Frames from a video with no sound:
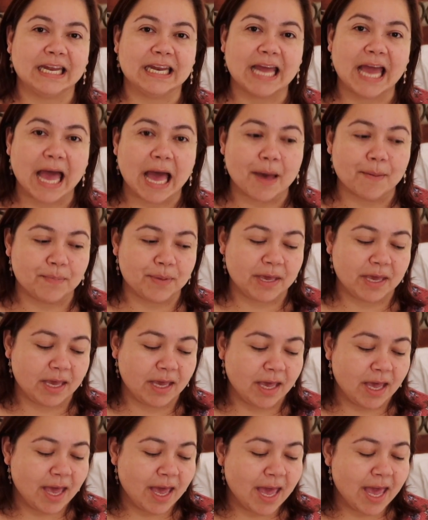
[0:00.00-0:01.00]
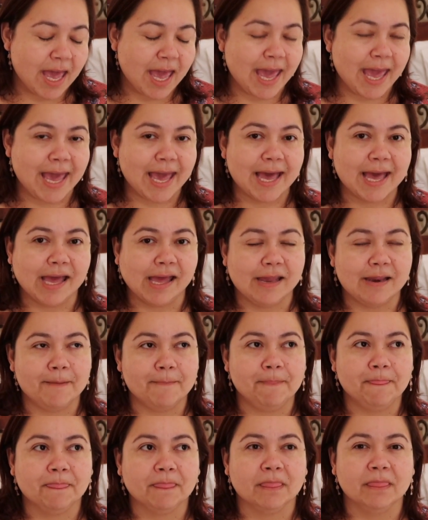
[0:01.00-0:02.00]
and happy
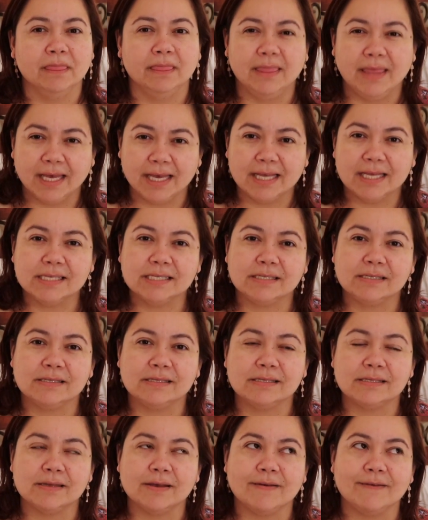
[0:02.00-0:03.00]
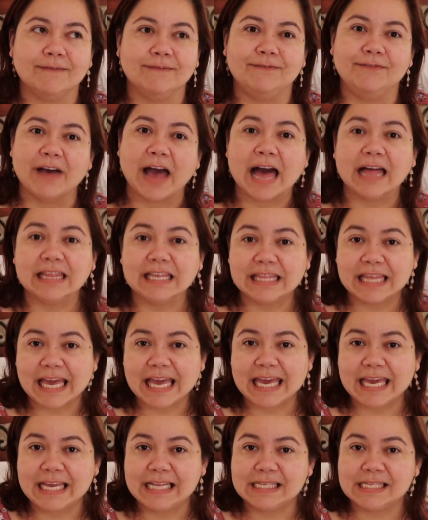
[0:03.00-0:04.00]
and this
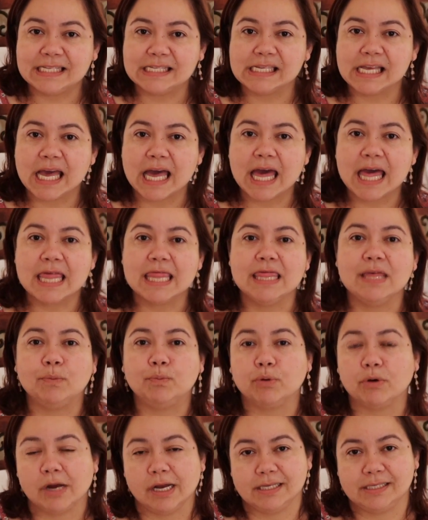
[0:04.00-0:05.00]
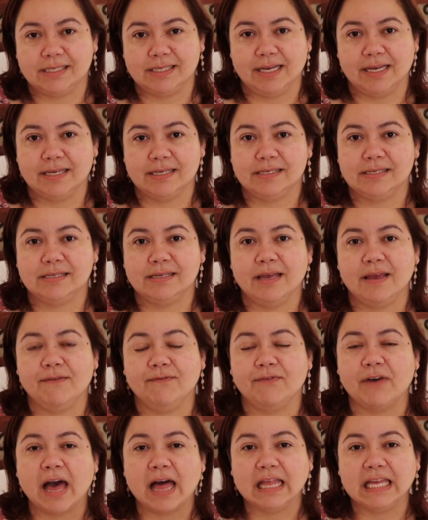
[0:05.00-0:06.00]
validates the process.
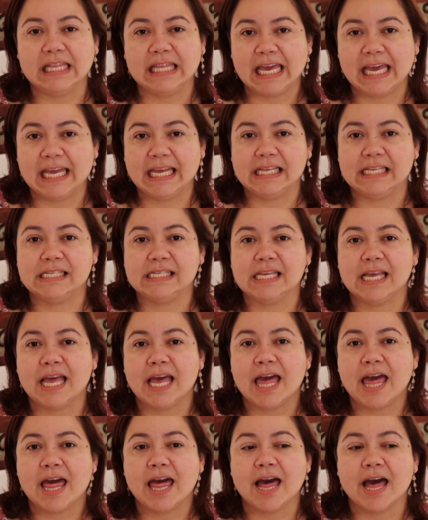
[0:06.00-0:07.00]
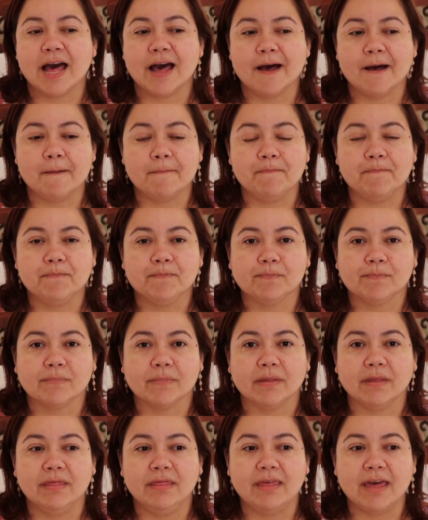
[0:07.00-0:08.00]
It validates um,
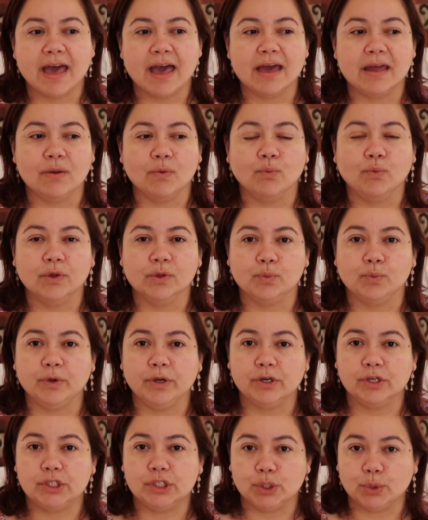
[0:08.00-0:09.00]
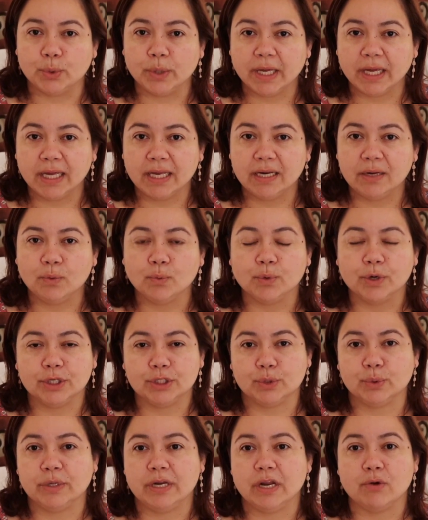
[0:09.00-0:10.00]
that what we're doing, we're
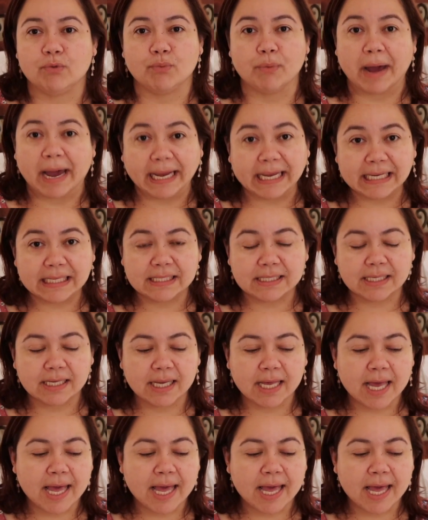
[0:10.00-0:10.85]
doing it right.